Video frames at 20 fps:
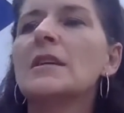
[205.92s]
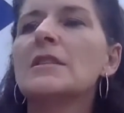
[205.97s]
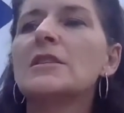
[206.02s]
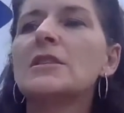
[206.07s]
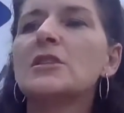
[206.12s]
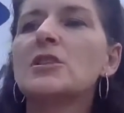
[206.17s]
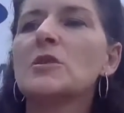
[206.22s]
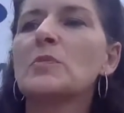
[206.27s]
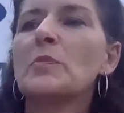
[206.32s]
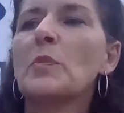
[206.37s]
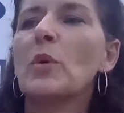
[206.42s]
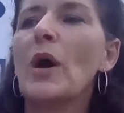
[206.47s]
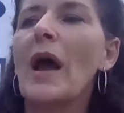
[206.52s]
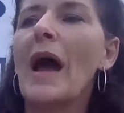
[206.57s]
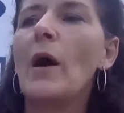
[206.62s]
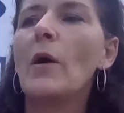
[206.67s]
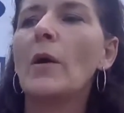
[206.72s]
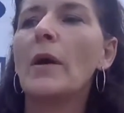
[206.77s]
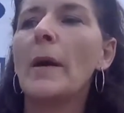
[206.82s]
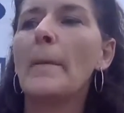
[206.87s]
To
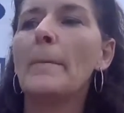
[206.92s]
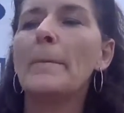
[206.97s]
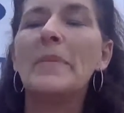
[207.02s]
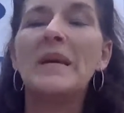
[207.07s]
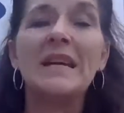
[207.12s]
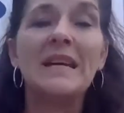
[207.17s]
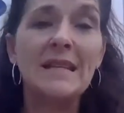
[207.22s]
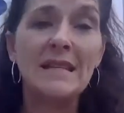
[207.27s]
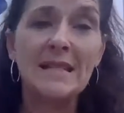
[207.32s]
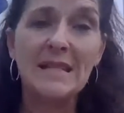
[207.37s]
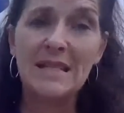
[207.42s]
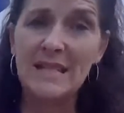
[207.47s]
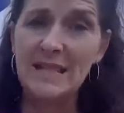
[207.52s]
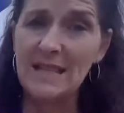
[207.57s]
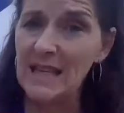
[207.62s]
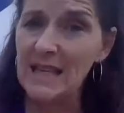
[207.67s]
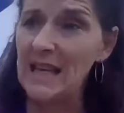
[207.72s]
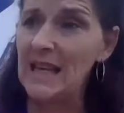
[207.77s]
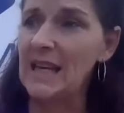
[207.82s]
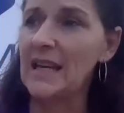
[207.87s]
sprout a bean
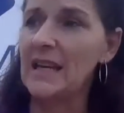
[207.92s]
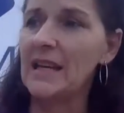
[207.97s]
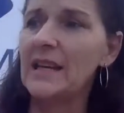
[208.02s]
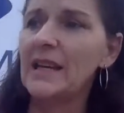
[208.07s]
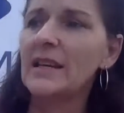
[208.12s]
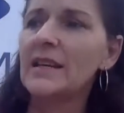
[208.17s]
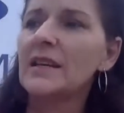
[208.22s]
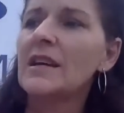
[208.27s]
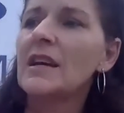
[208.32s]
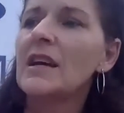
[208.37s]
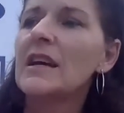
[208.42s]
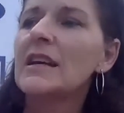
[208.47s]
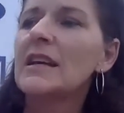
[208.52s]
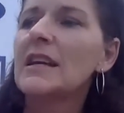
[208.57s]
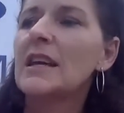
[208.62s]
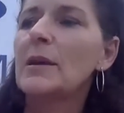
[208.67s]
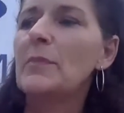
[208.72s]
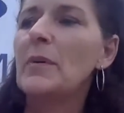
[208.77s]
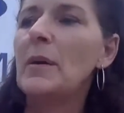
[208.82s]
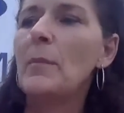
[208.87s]
seed,
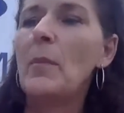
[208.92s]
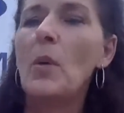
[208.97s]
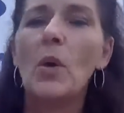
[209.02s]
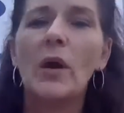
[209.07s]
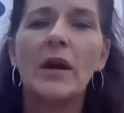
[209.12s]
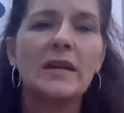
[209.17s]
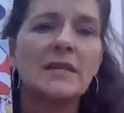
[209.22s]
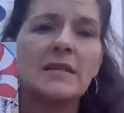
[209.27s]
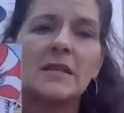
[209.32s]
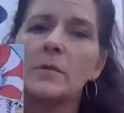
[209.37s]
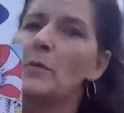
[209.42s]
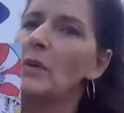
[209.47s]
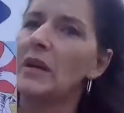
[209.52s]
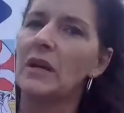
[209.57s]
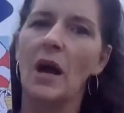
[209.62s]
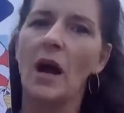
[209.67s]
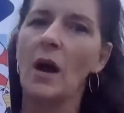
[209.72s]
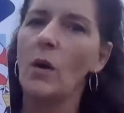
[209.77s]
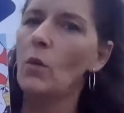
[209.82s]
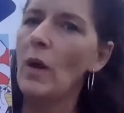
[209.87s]
keep it moist but
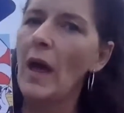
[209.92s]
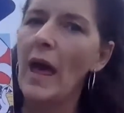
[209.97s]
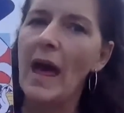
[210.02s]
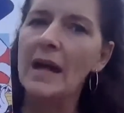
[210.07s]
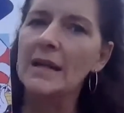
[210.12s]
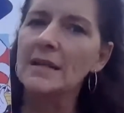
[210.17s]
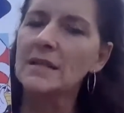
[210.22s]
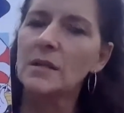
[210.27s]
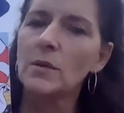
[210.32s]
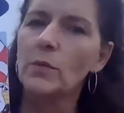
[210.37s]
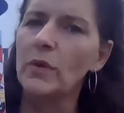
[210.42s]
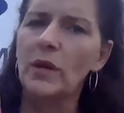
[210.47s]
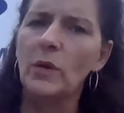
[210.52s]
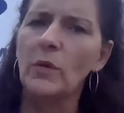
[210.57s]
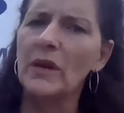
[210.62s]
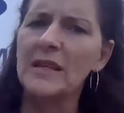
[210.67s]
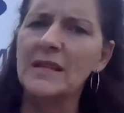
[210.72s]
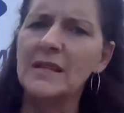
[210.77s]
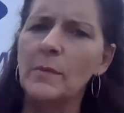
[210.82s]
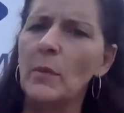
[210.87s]
not wet. We don't
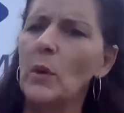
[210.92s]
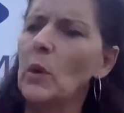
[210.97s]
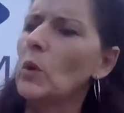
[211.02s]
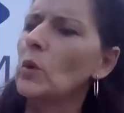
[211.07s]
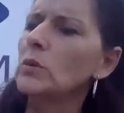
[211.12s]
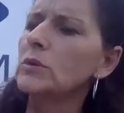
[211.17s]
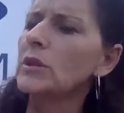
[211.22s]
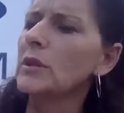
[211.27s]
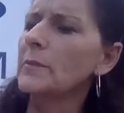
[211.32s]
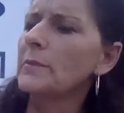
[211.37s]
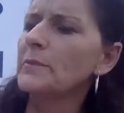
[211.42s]
want it to mold.